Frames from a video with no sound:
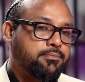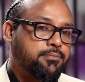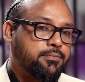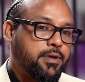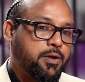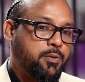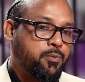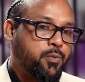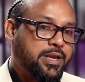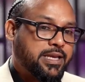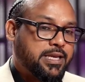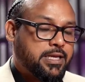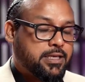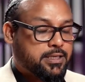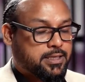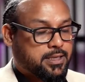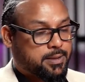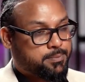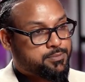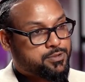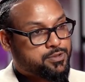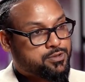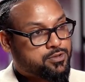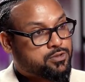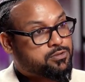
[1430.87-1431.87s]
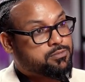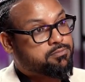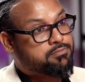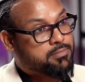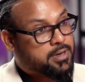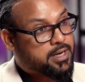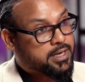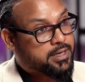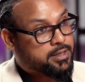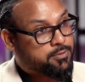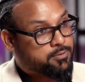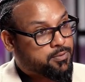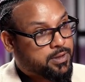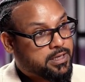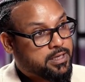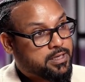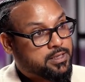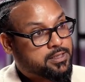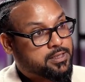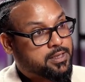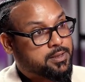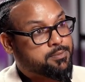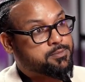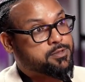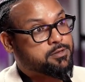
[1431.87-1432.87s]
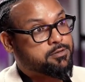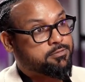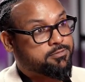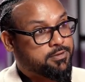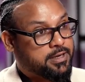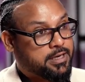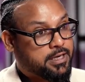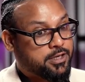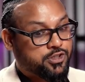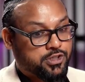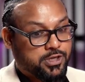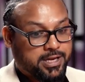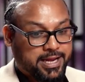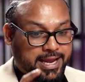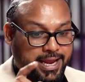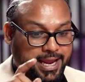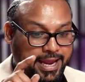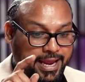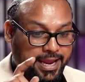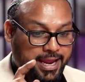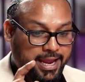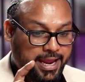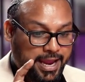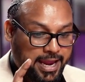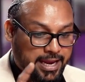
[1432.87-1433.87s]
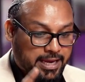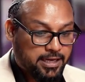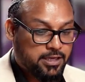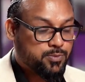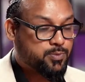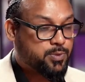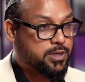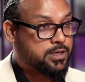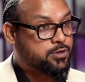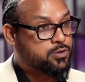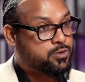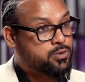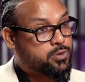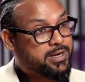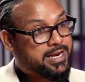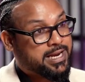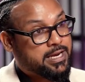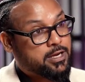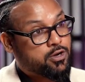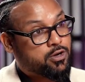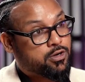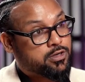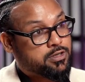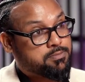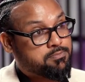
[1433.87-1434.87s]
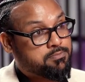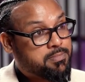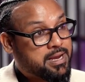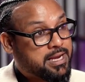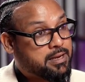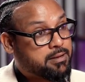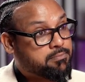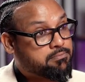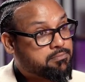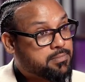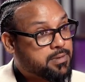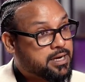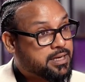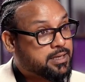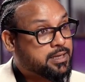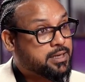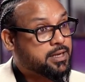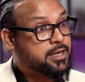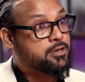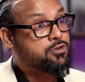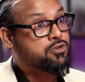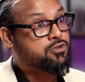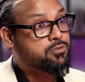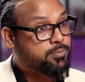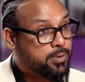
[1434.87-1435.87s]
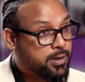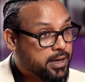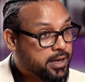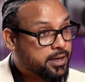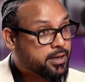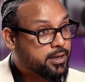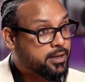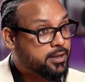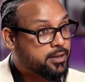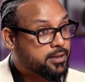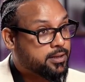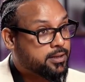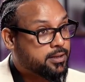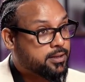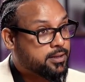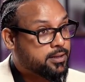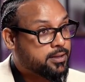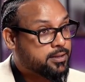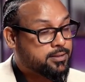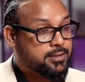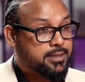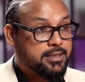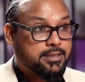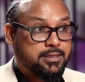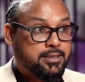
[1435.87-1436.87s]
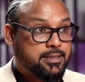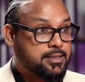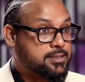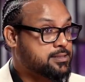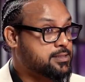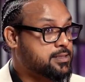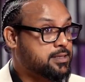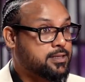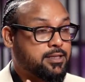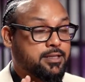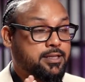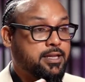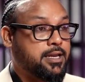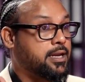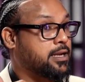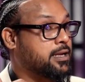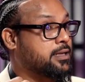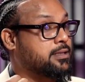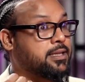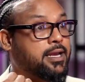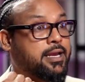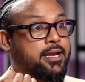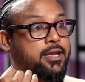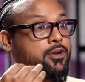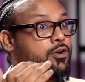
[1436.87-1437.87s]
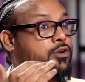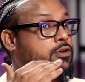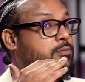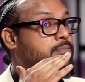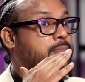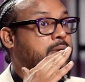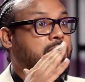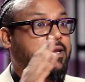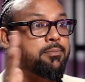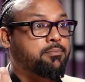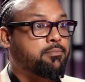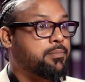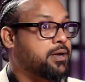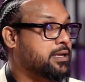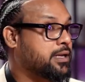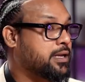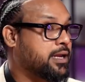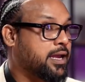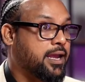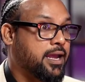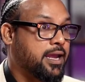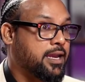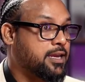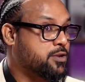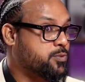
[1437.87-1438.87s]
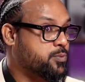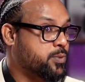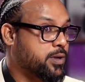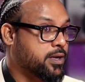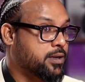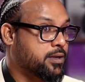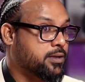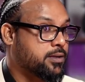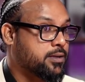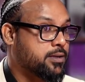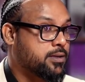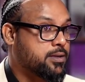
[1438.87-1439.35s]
When it comes to money, when it comes to financial, anyone who cannot make money in Dubai, then consider they cannot make money anywhere.